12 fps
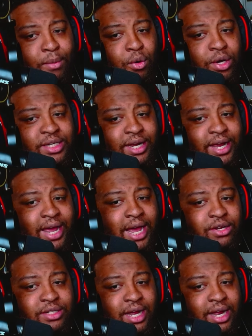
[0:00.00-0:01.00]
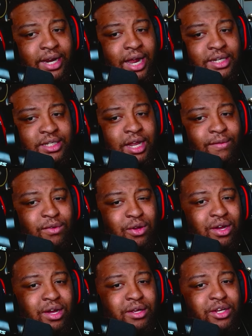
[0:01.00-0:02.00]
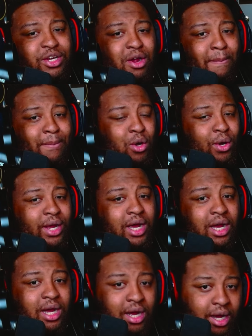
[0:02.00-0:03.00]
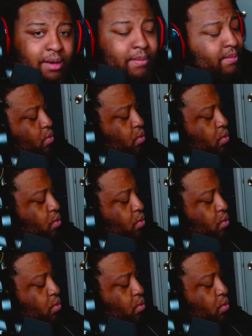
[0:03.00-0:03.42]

boys and gals at next level hook your boy up.